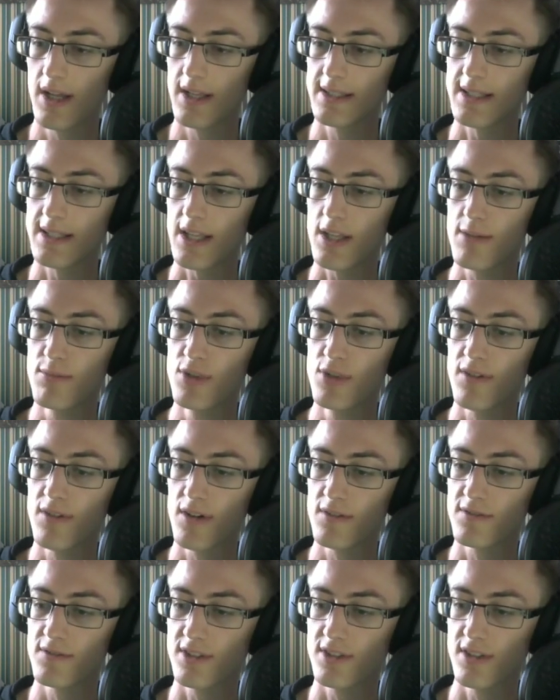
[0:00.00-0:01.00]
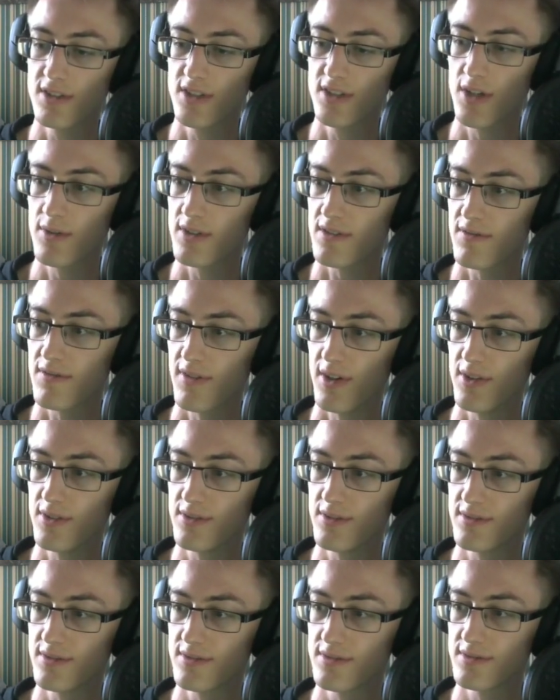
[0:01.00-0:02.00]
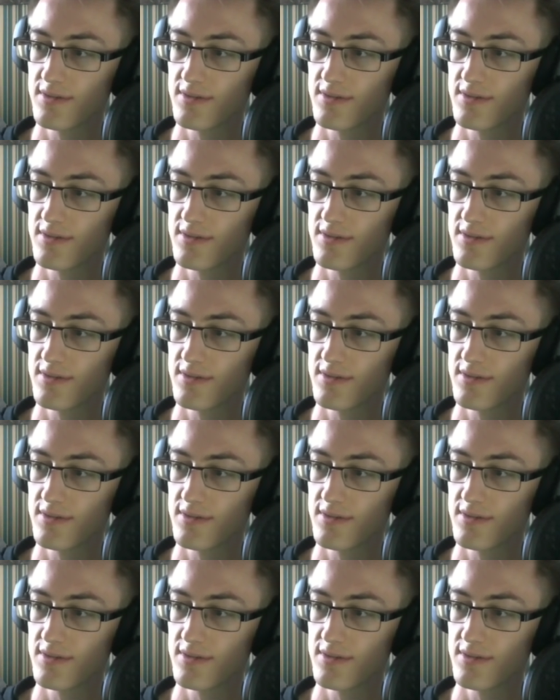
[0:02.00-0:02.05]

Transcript: Then you move over to Zoe's phone,